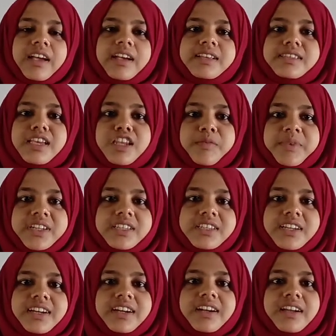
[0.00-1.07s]

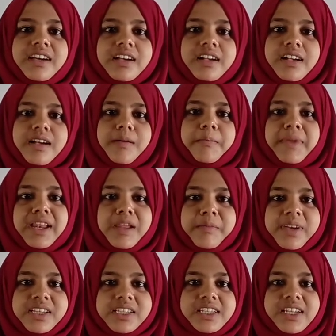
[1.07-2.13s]
Centimeter,
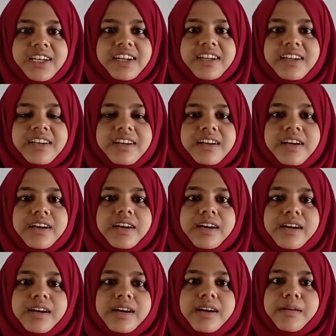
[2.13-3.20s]
millimeter,
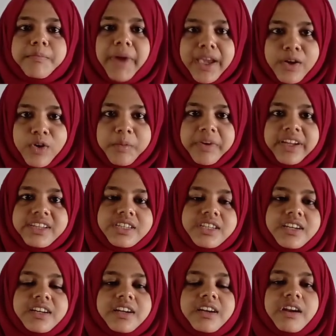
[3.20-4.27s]

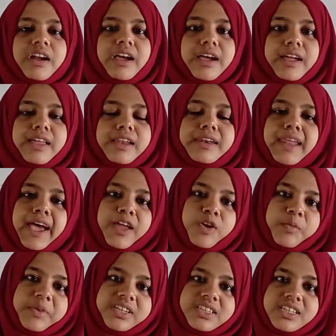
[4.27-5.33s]
micrometer,
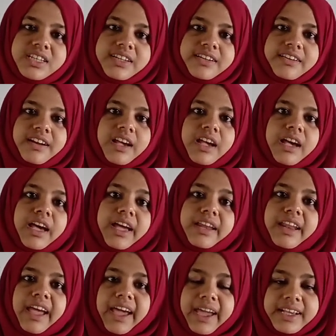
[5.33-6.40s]
nanometer
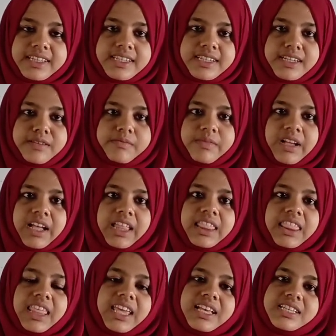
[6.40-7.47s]
and
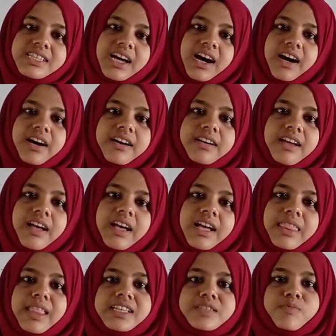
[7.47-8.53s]
angstrom. These
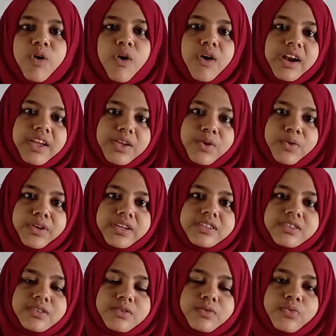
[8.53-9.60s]
are the smaller
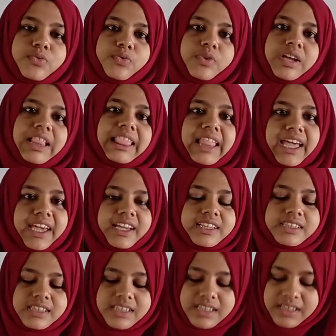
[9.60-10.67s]
units of
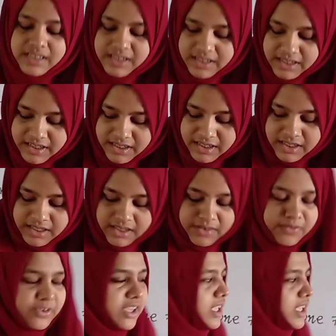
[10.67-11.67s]
length. We